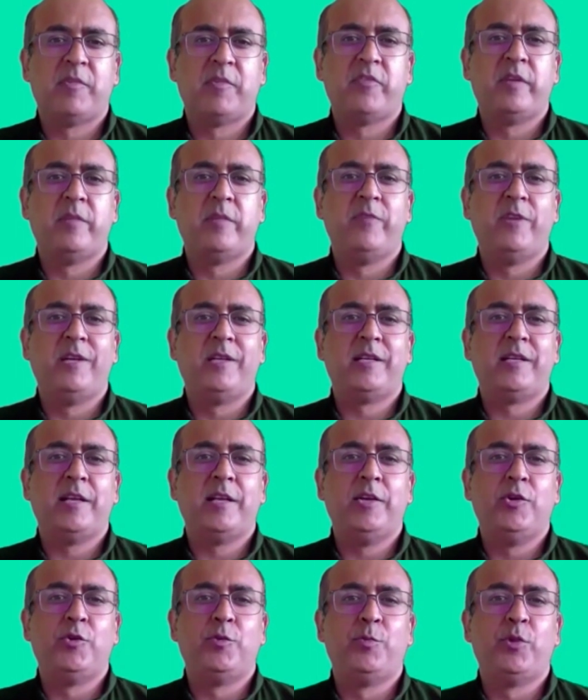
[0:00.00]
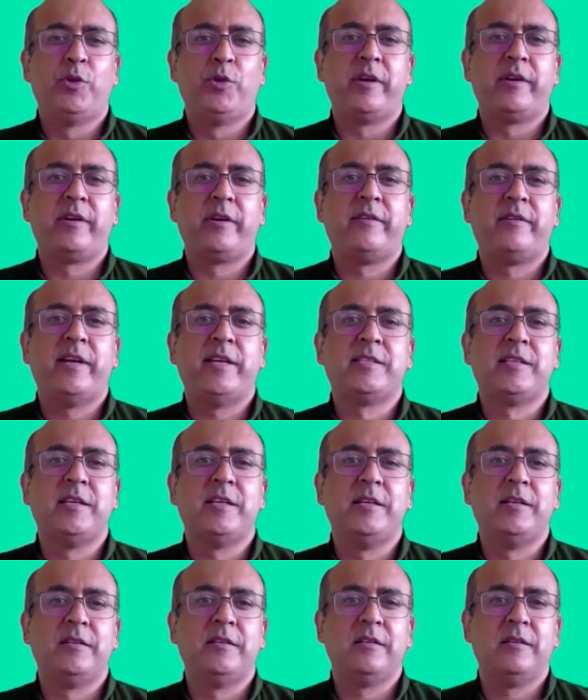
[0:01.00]
of them will tell you to put a
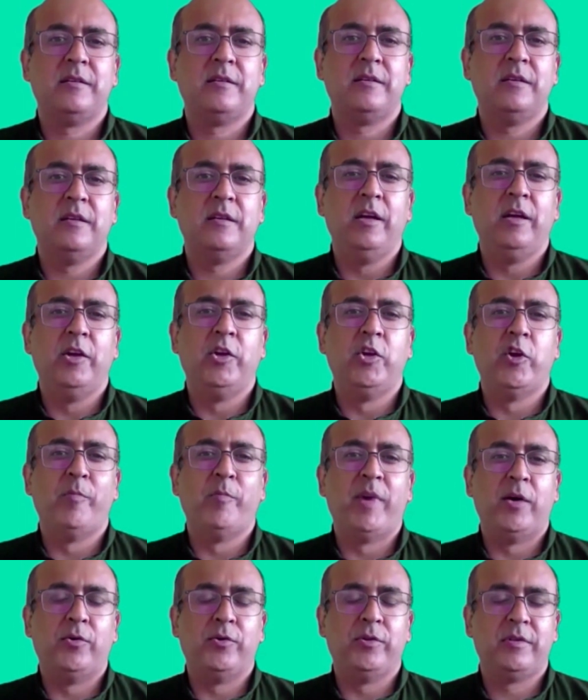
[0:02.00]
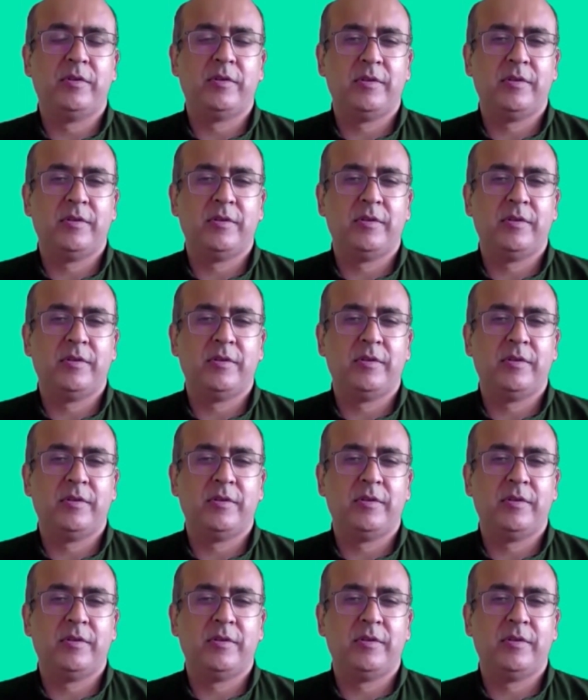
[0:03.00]
resin in your mouth.